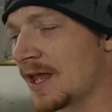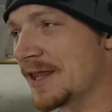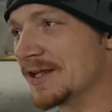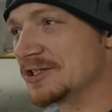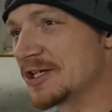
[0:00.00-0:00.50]

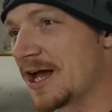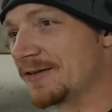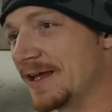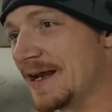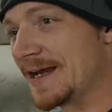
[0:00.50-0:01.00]
and then
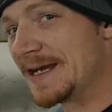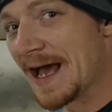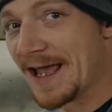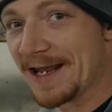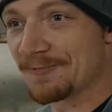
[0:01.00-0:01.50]
Saturday
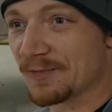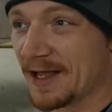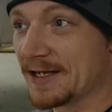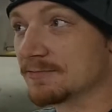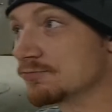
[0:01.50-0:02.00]
night from
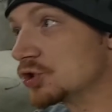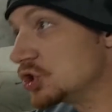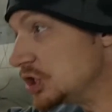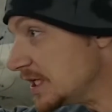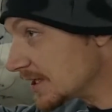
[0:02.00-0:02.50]
like
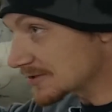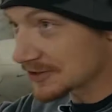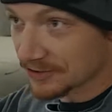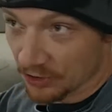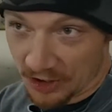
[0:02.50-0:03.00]

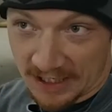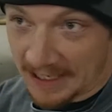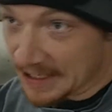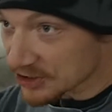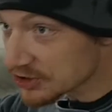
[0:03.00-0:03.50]

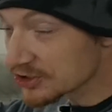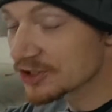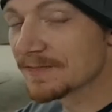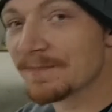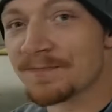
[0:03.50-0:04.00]
6:30-ish
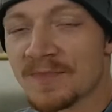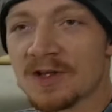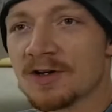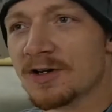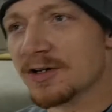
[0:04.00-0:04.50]

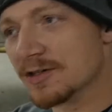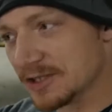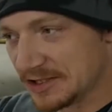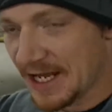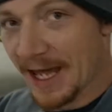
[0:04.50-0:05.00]

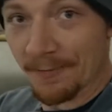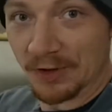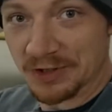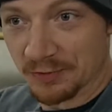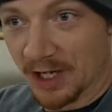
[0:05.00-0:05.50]
to 10,
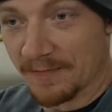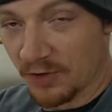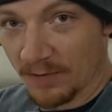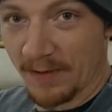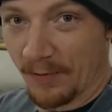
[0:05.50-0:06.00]
which is what I'd
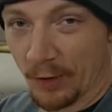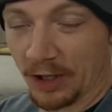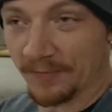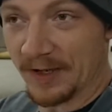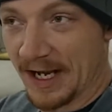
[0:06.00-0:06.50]
normally be
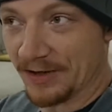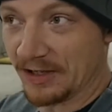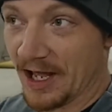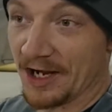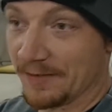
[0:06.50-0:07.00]
working for the
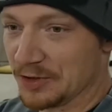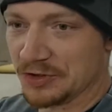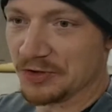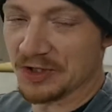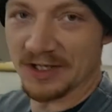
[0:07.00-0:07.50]
other guy. I'm
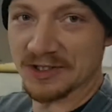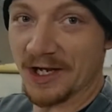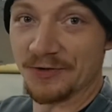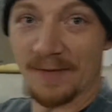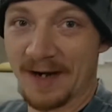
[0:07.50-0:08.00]
just used to that
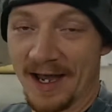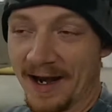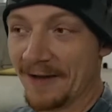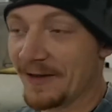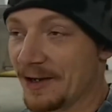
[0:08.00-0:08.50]
schedule. I'm a
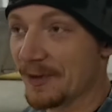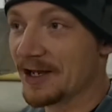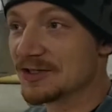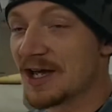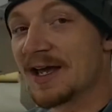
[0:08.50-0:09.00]
night owl
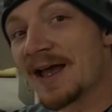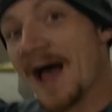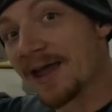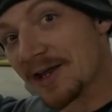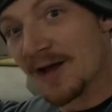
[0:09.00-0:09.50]
anyways.
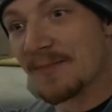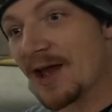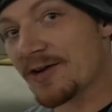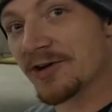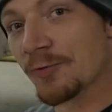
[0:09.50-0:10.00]
I can come
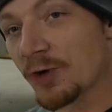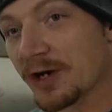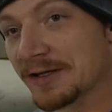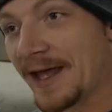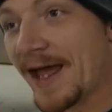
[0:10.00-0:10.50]
down here and
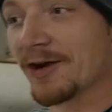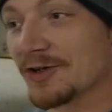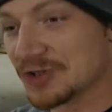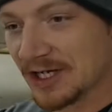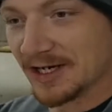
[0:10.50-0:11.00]
work in the hangar,
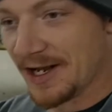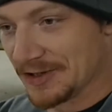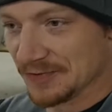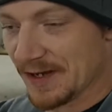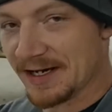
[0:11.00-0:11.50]
and
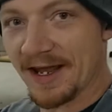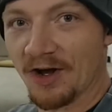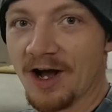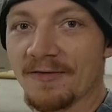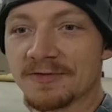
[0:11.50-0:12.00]
Sundays is my day
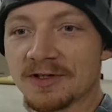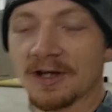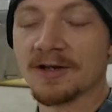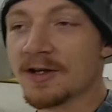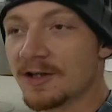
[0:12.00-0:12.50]
off to,